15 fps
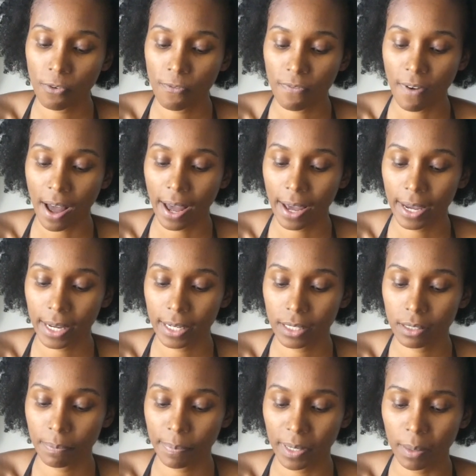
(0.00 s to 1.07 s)

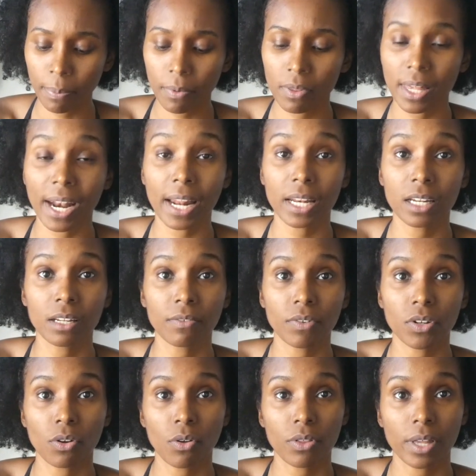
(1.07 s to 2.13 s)
find people that I didn't
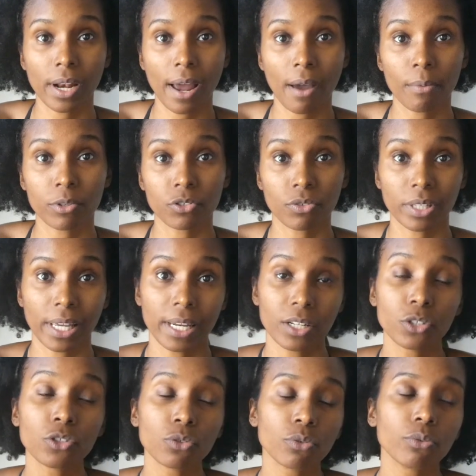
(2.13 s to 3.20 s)
even know that I was
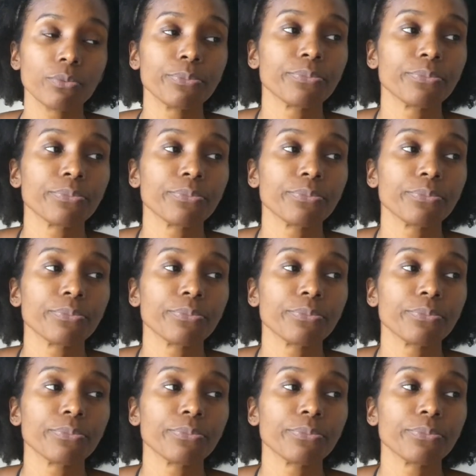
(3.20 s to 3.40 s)
related to.